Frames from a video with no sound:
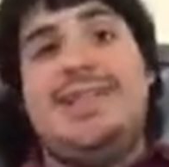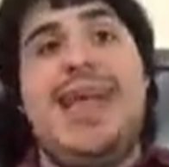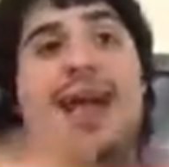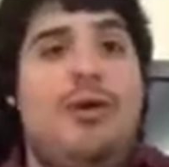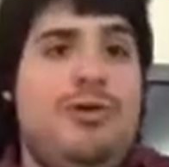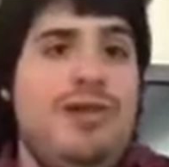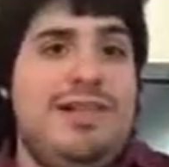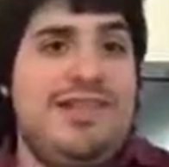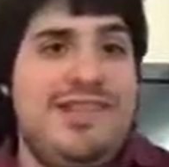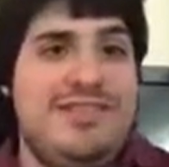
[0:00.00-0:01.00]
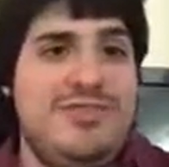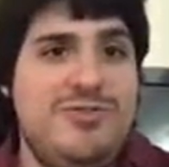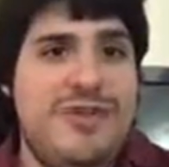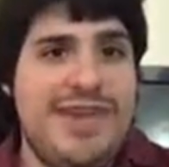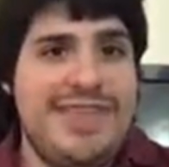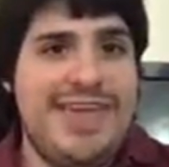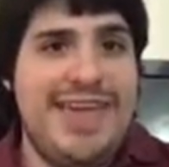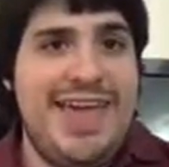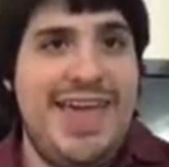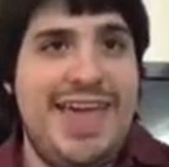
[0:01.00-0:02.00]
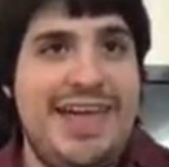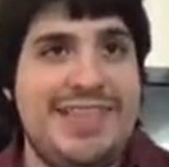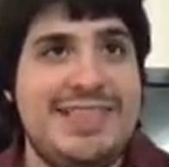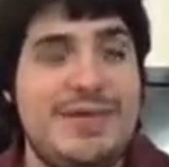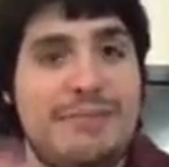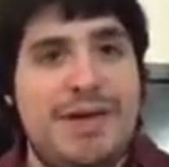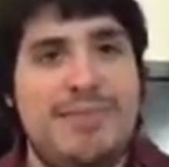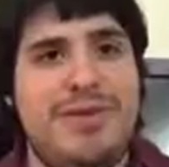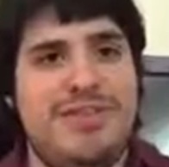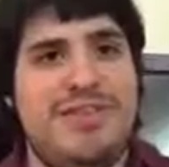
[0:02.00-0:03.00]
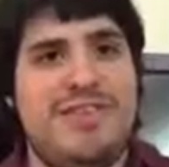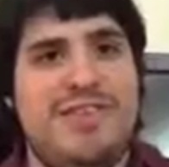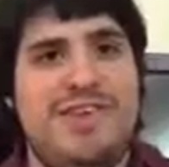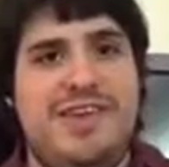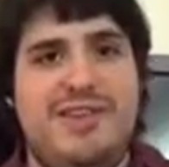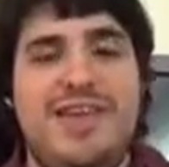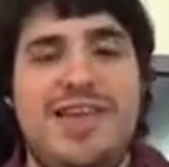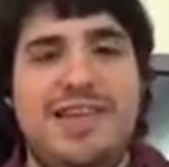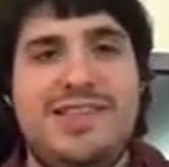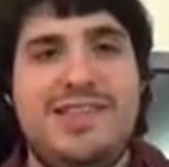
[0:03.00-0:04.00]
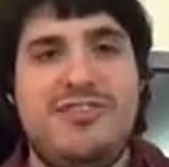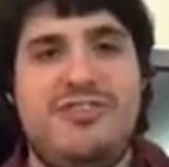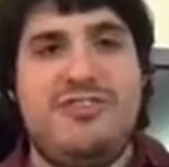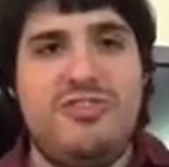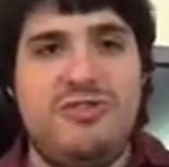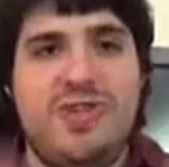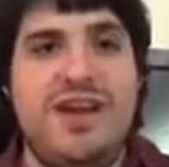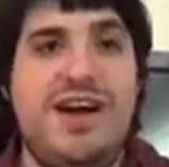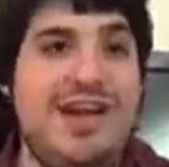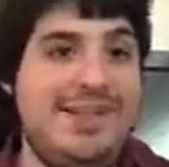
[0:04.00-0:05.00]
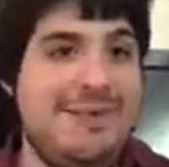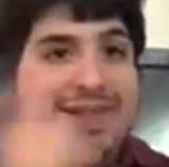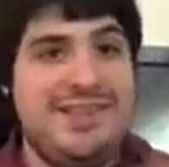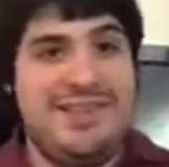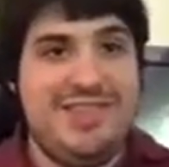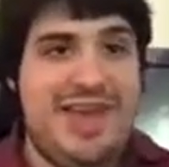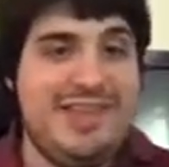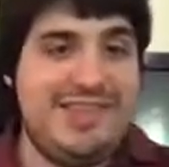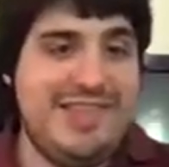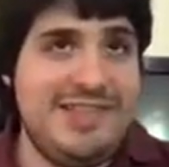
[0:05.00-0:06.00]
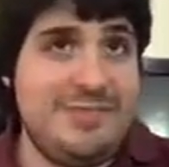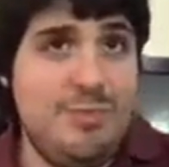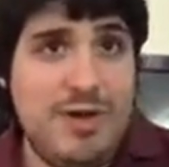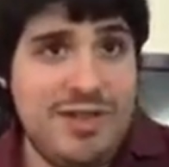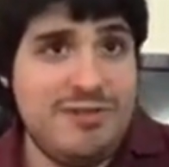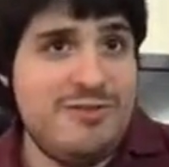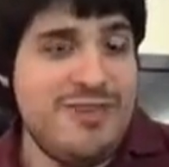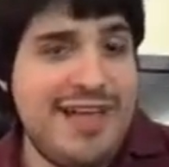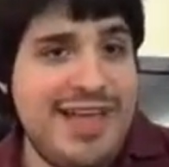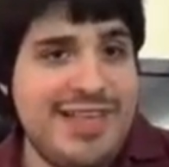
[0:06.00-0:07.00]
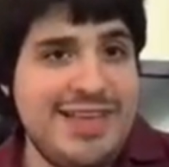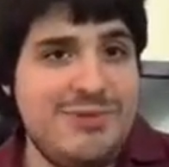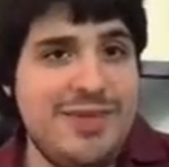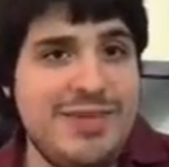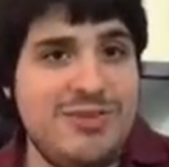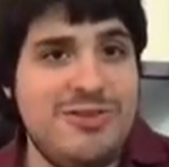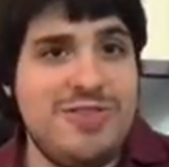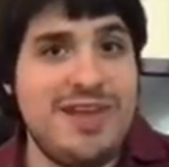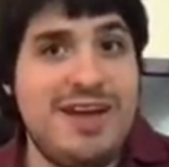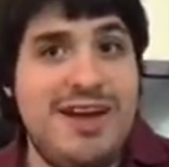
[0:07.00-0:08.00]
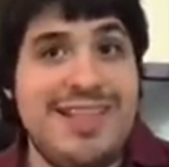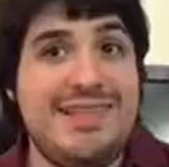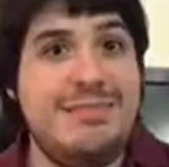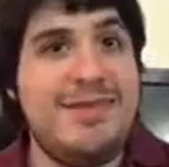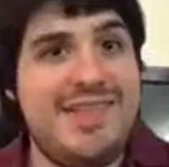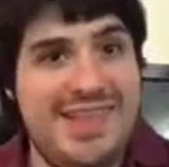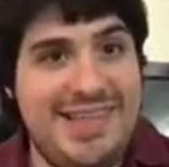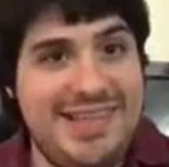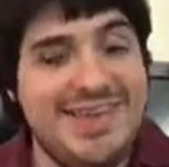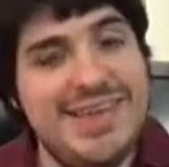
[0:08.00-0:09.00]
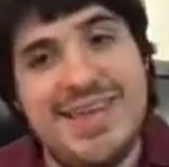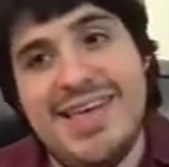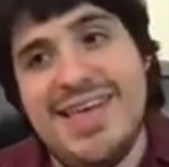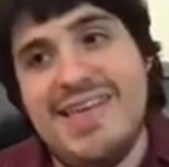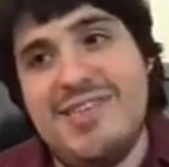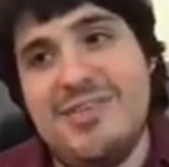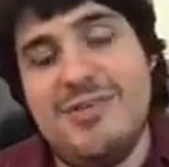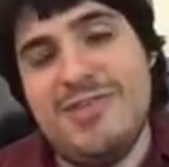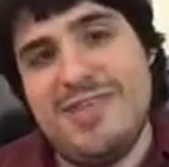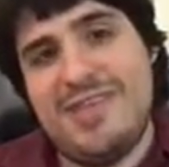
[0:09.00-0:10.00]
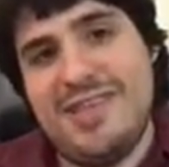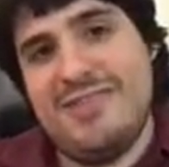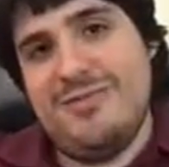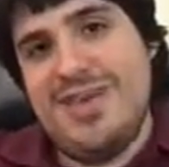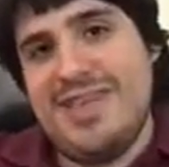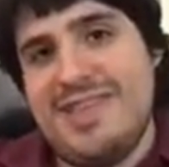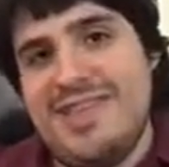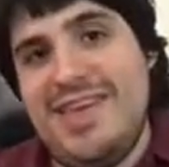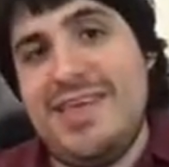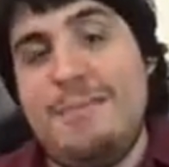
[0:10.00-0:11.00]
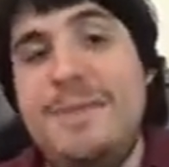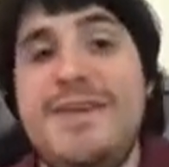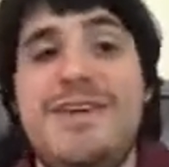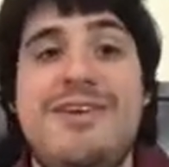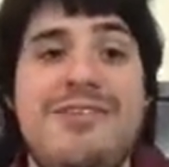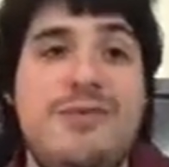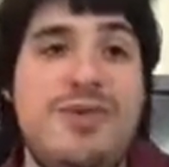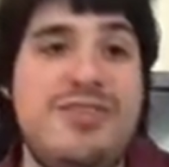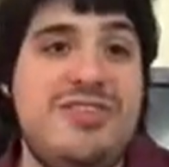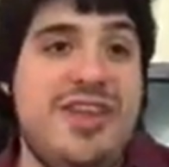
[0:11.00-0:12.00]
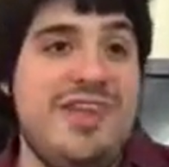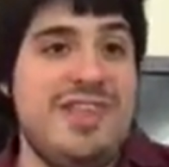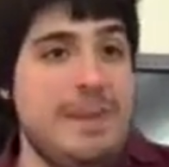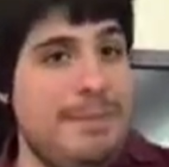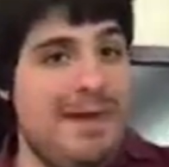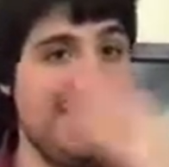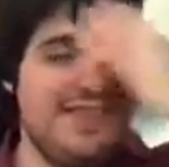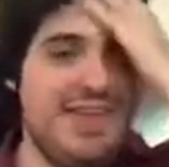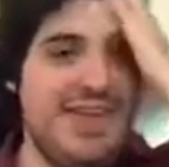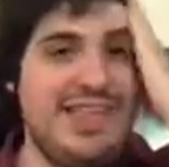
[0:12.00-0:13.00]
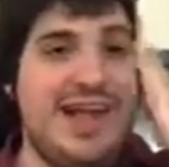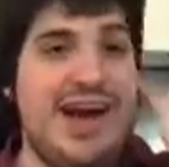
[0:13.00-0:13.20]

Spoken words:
Now, we're on season two finally, and their big mission this year is the search for God, because in last season one's finale, it learned that God is missing. So this season we get to see it, but they're also being chased by the Saint